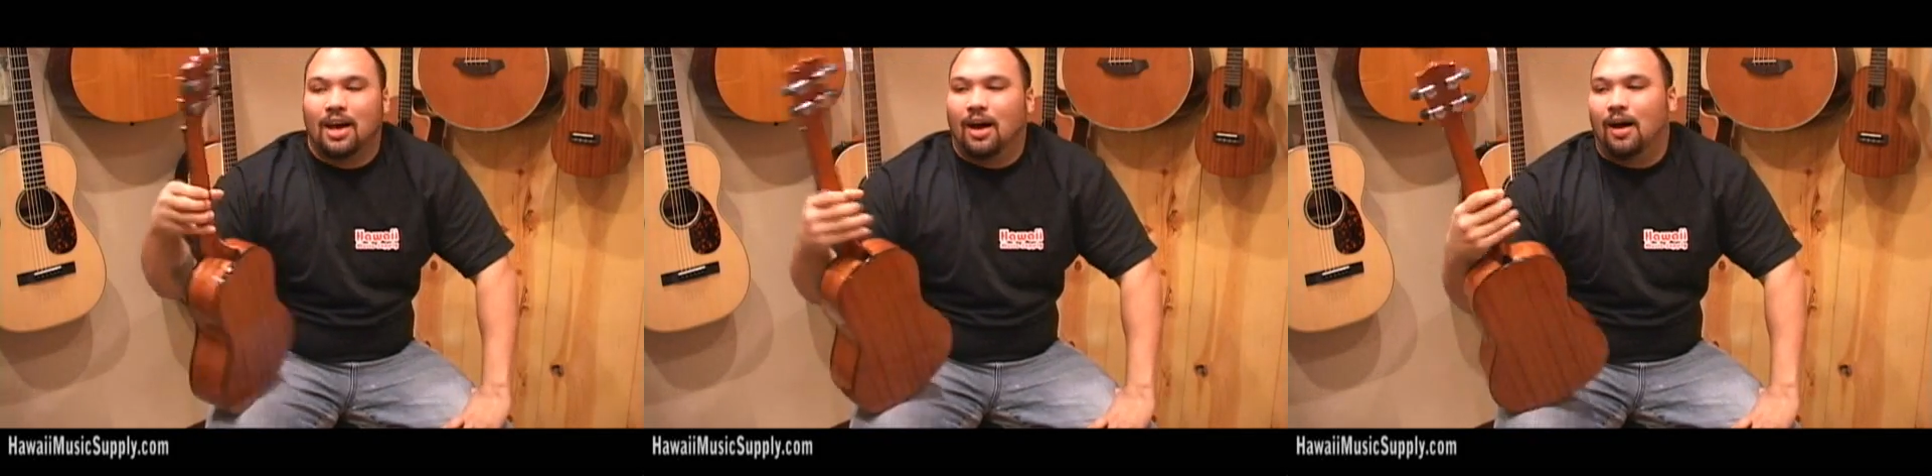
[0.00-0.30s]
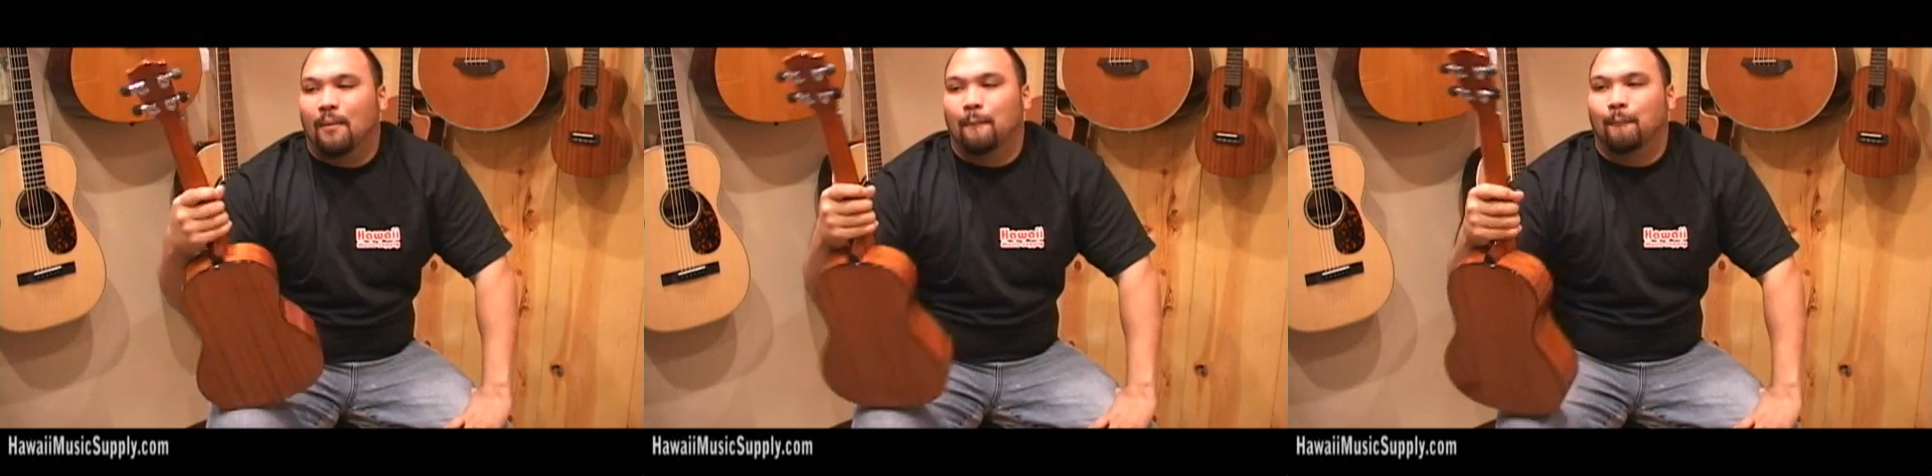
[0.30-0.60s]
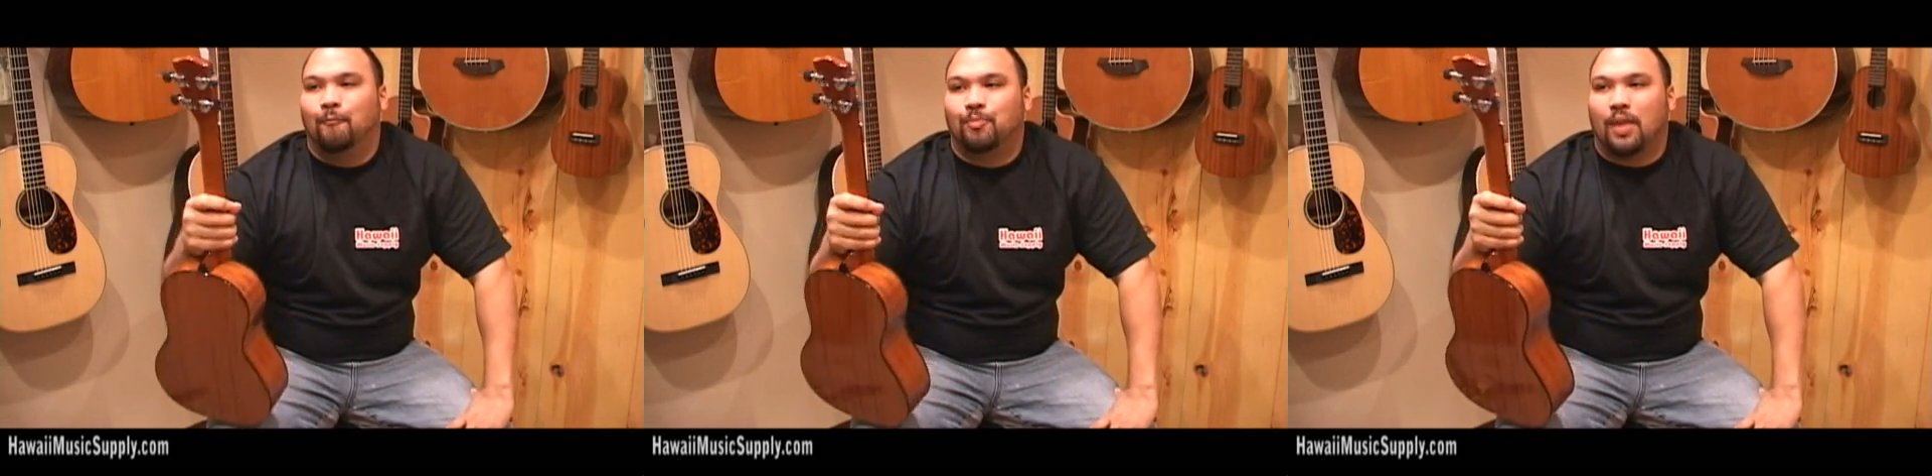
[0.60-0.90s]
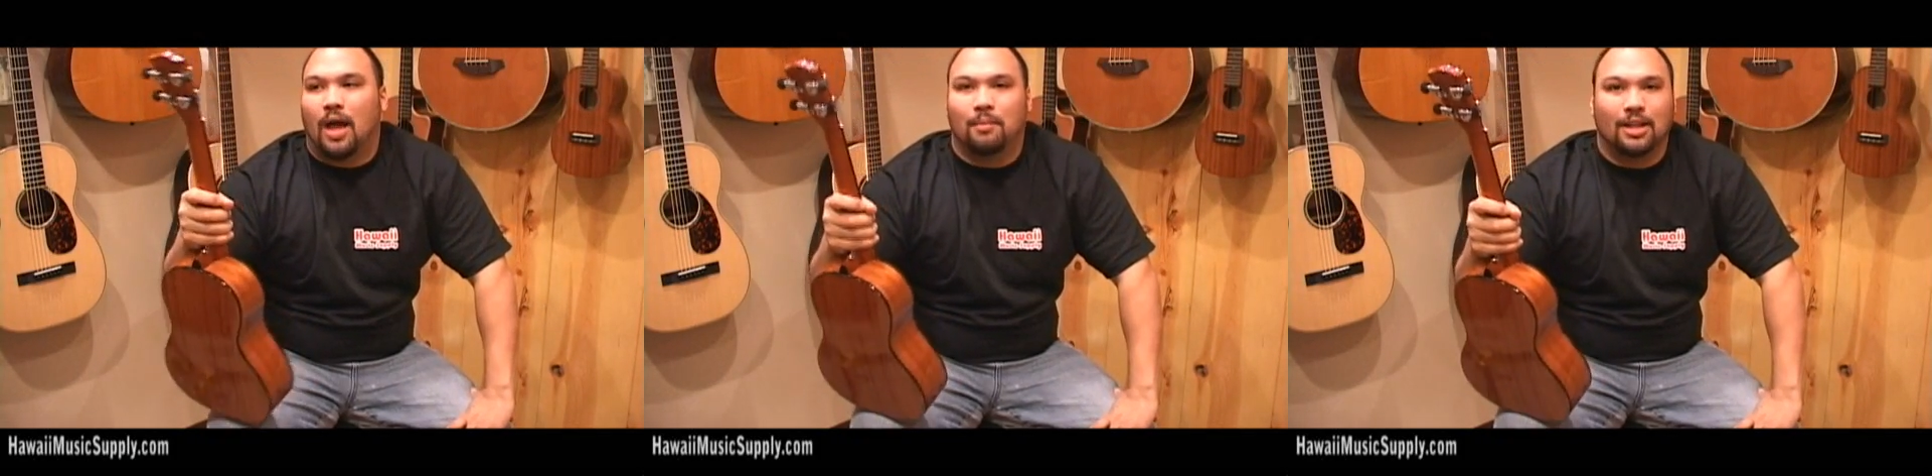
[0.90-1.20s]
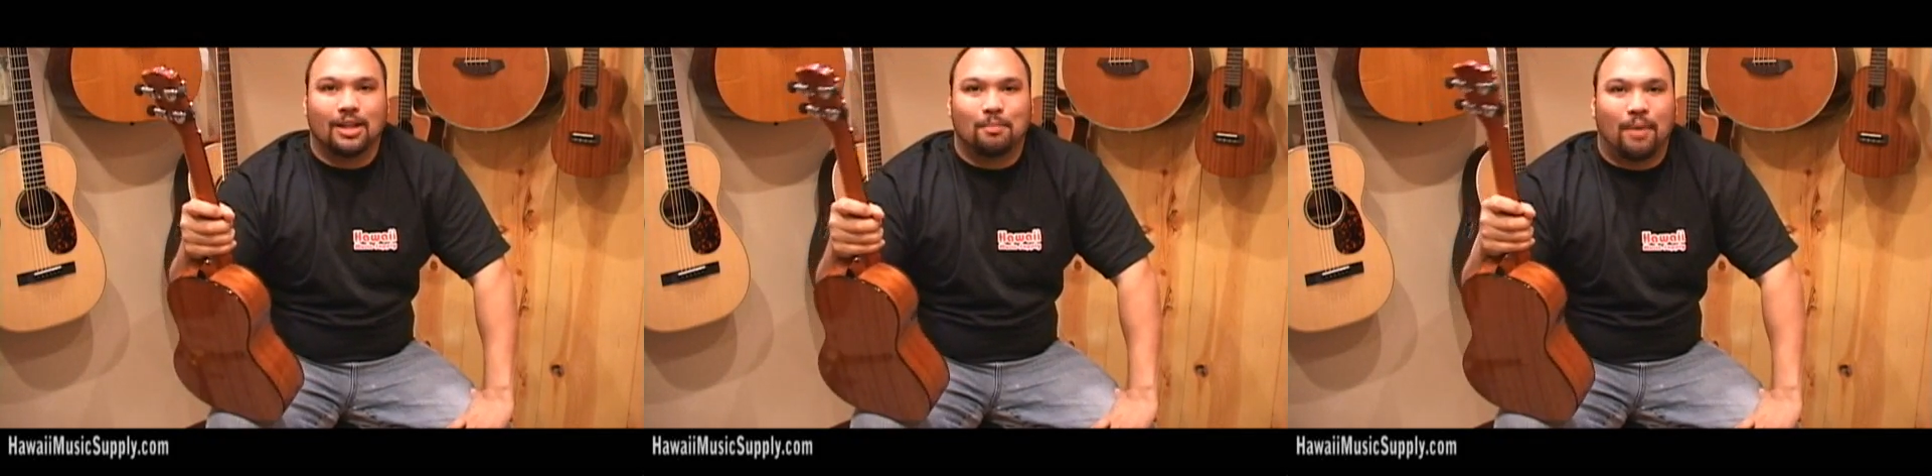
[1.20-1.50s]
I'm a
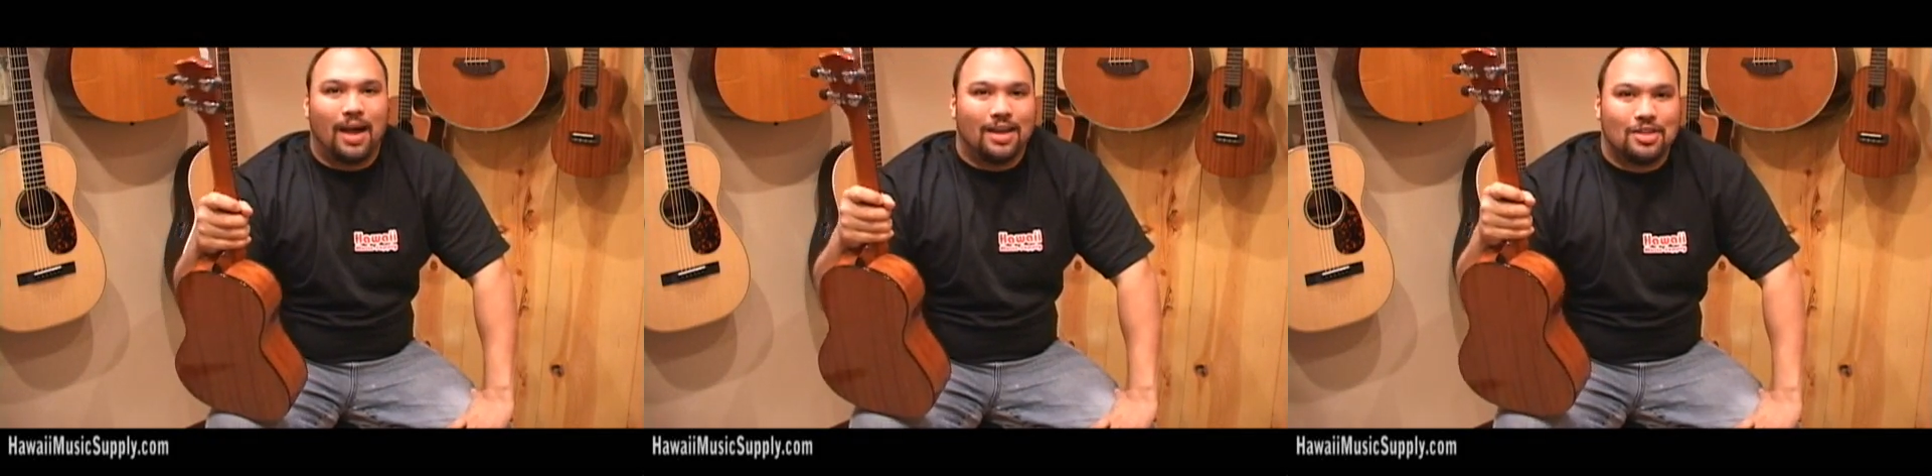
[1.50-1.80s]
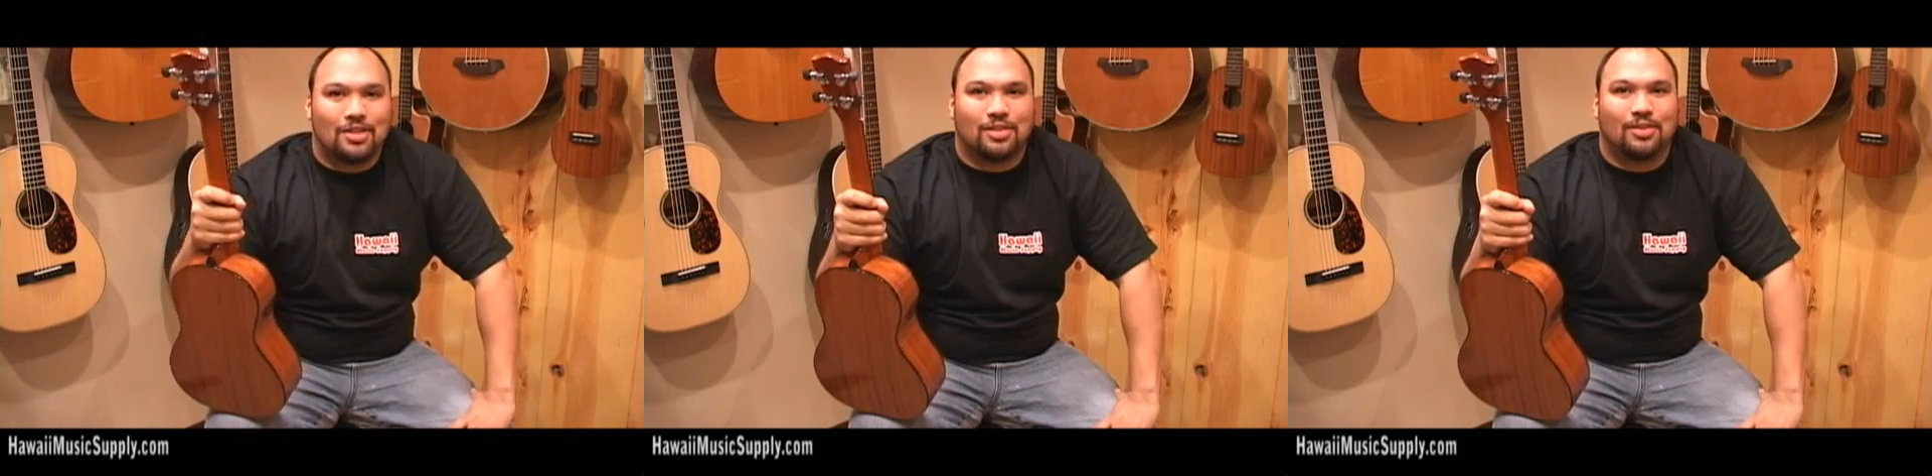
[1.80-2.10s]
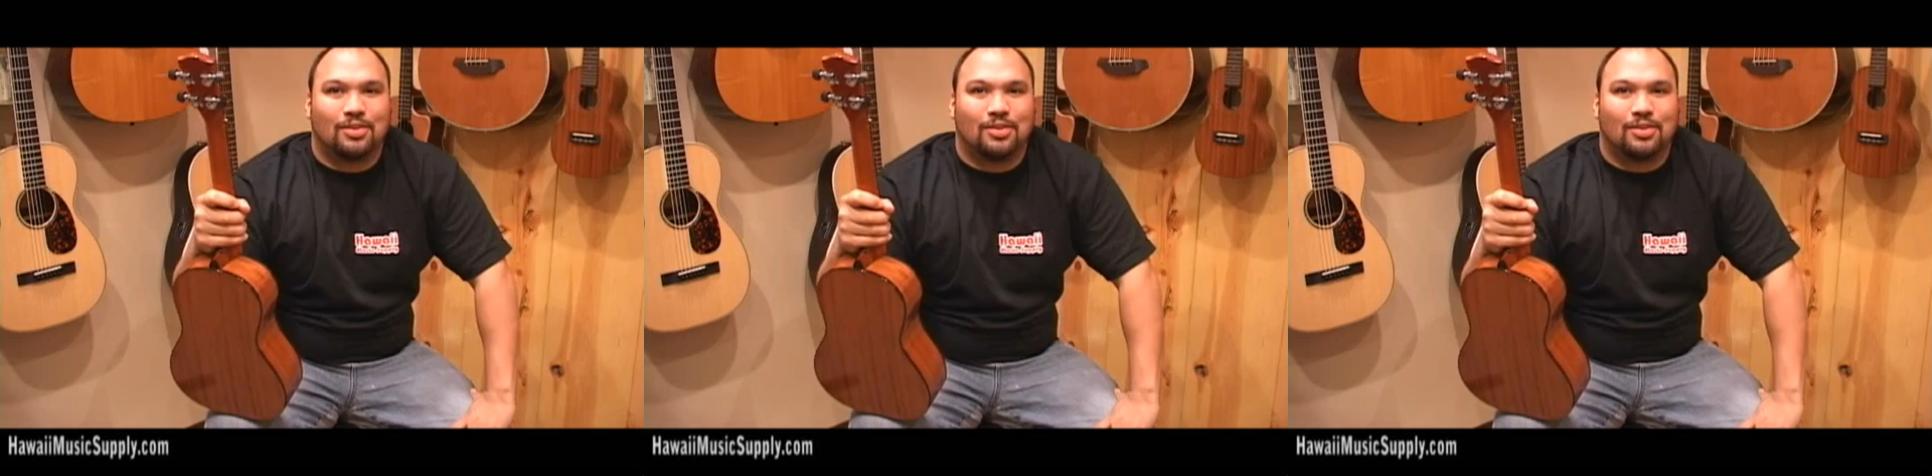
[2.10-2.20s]
little biased